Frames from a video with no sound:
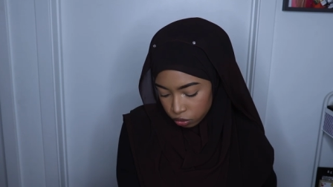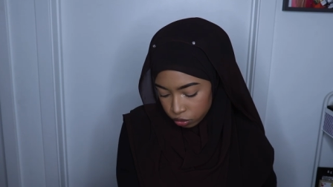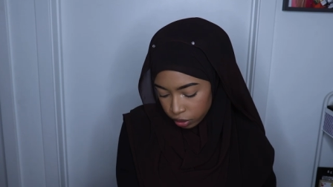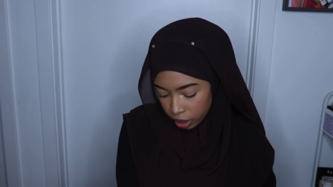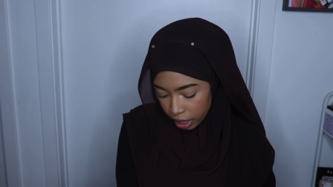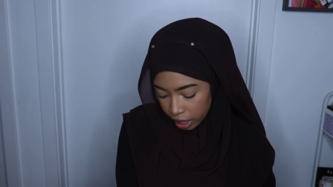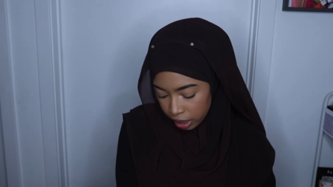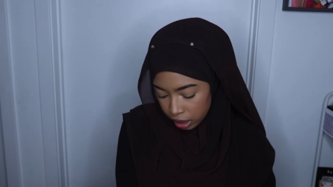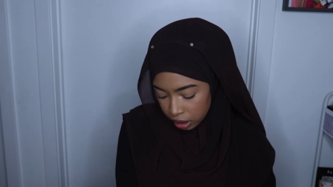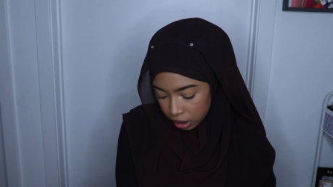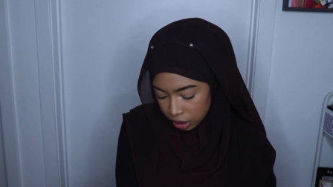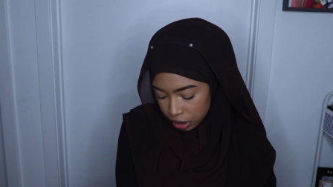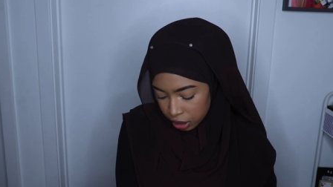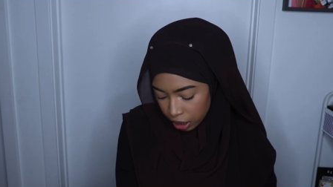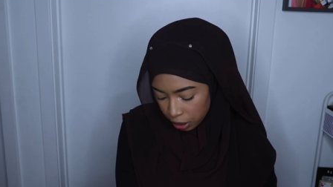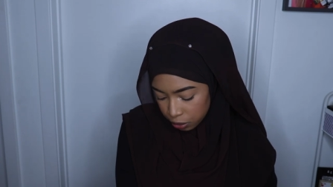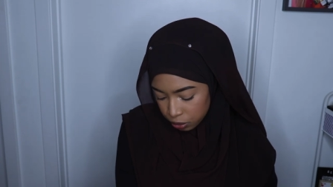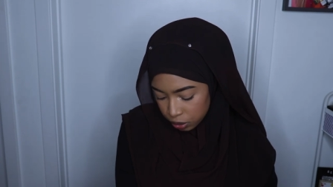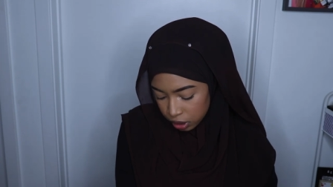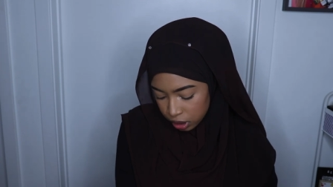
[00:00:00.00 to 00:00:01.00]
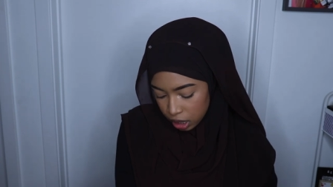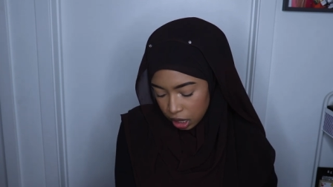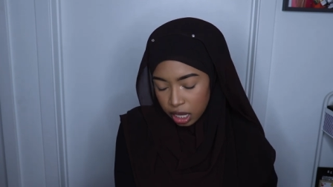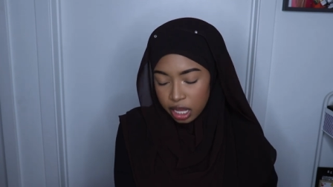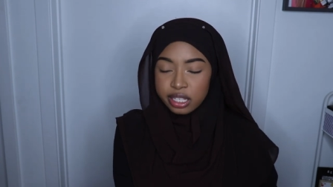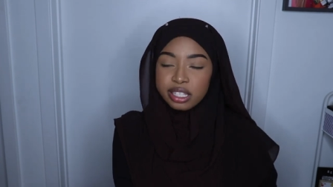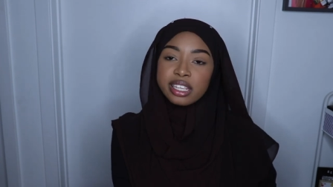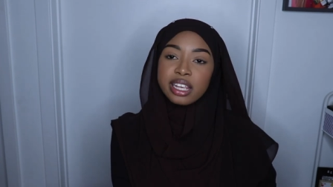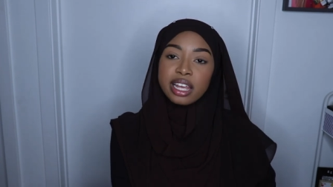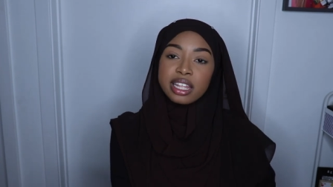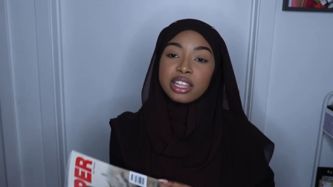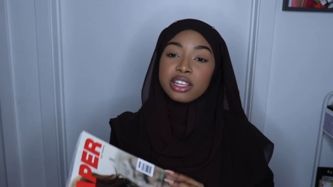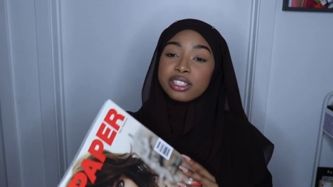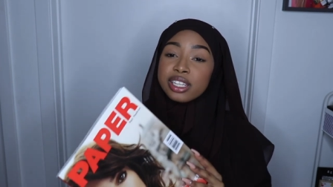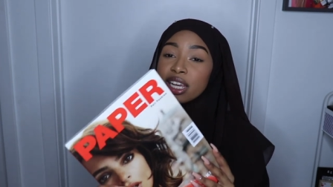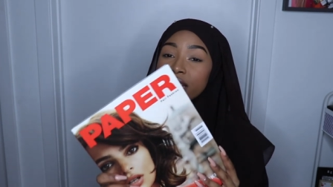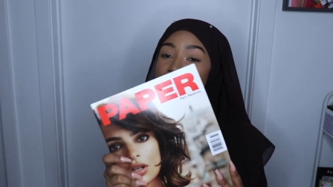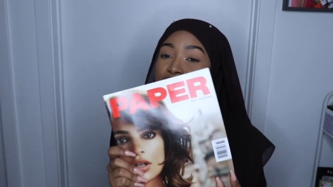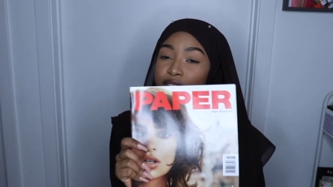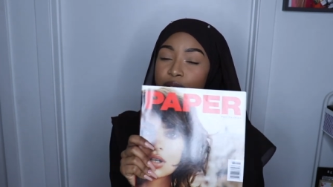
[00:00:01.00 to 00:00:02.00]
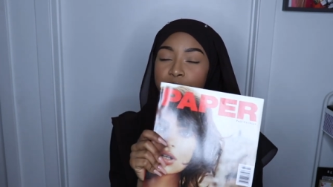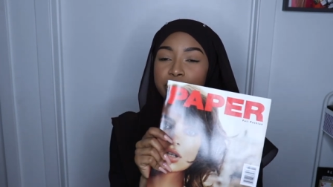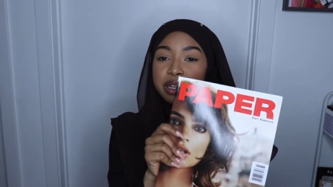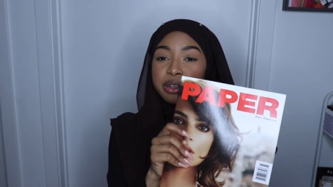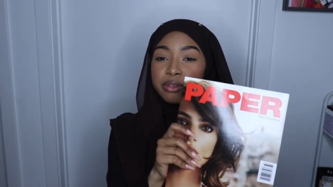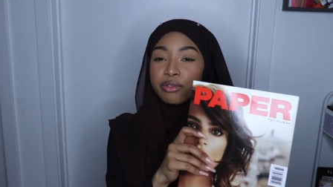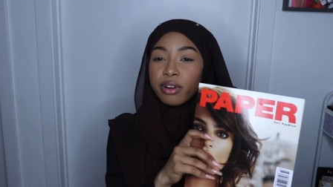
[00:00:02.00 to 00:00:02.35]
Radajowski. It's it looks like it's to be